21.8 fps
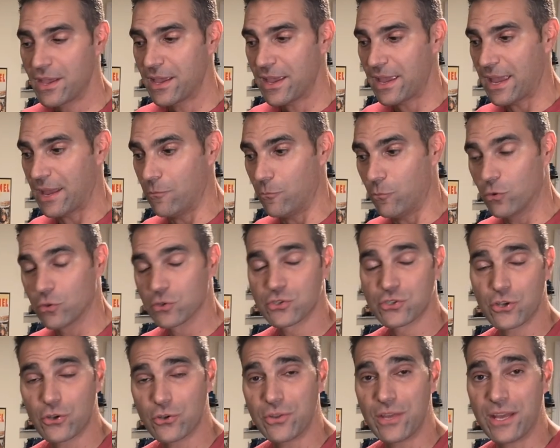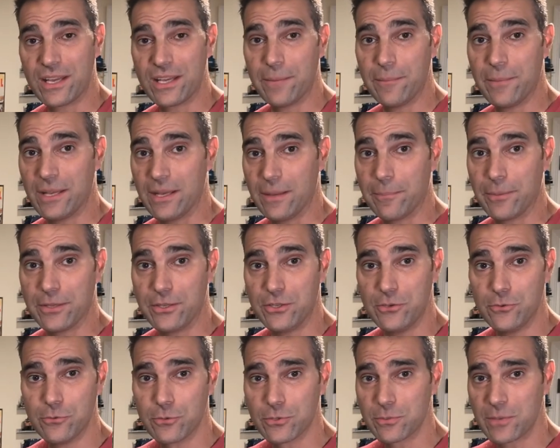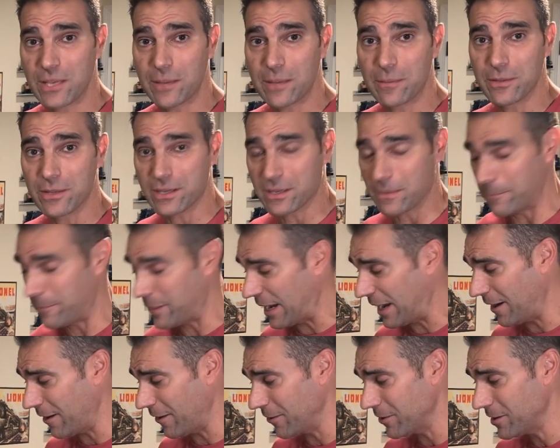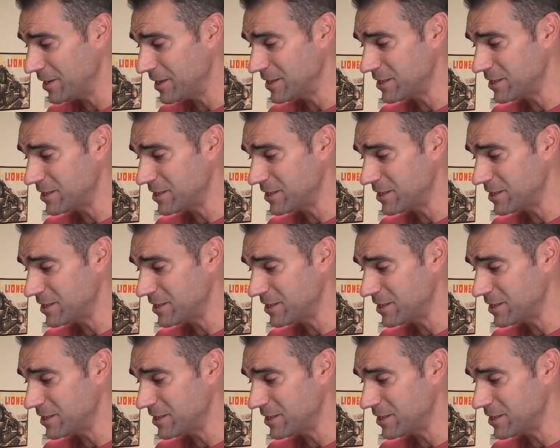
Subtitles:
And we'll show that in a minute, but you will be able to compare